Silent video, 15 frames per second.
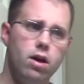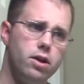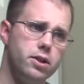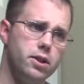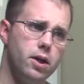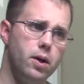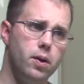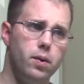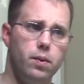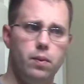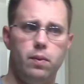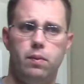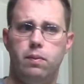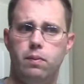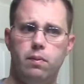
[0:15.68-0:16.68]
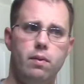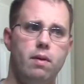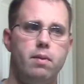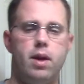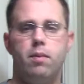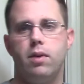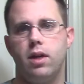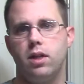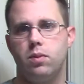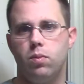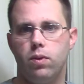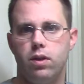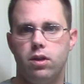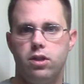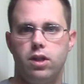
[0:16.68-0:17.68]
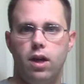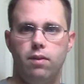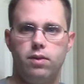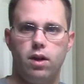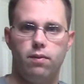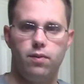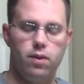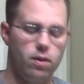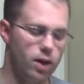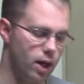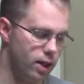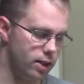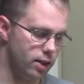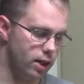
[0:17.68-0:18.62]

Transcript: So I'm able to get some more of these shapes out for you guys.